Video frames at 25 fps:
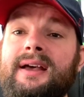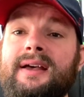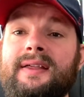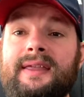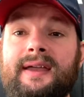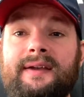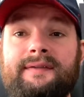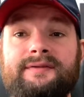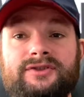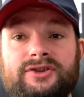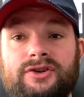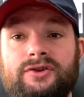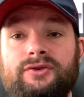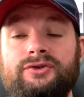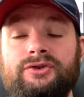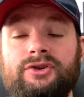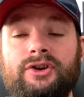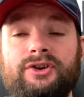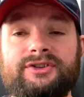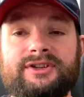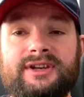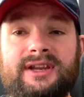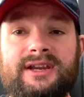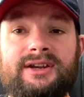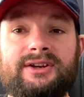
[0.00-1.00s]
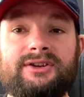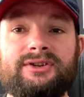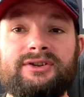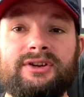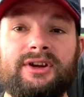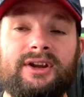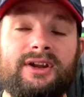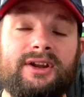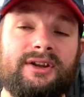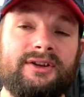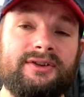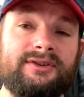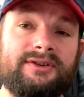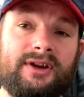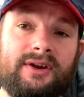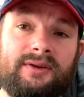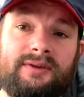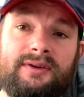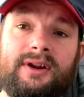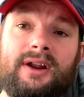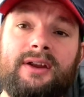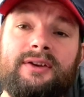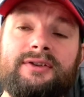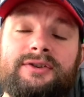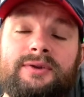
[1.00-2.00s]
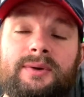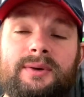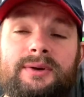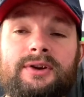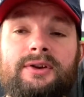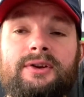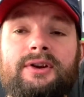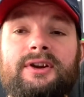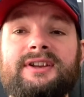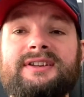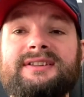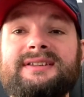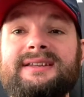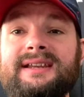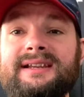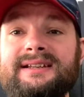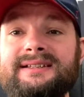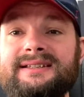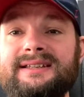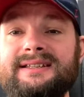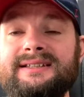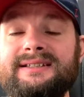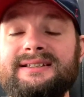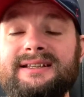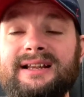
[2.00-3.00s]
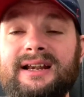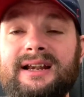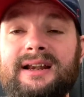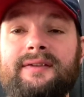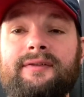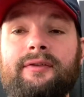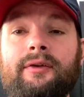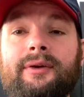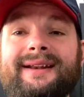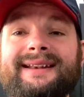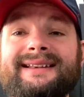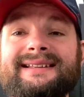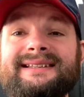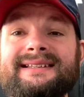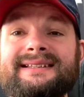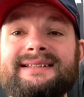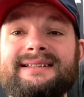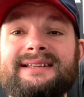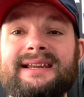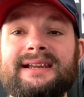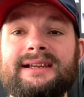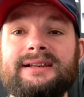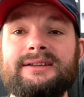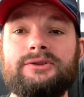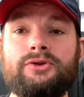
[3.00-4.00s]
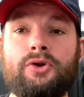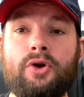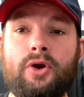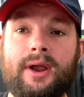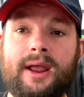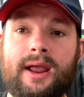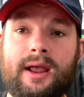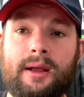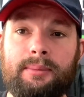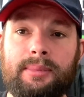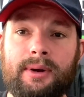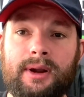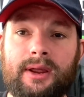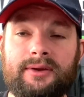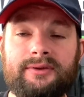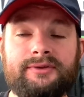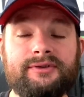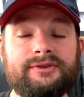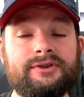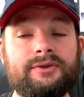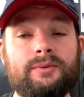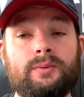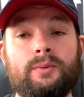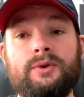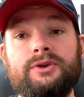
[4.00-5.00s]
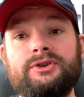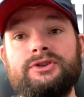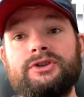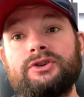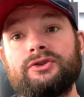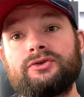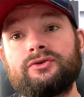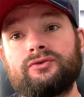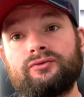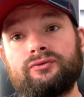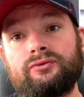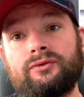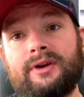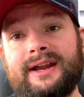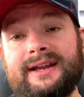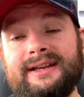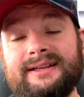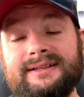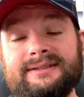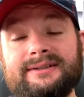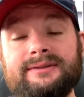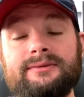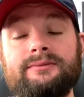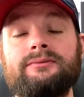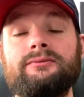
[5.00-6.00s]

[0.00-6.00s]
They have 2 shots each, so so a unit of 6 is delivering 6 knockout blows, which is great.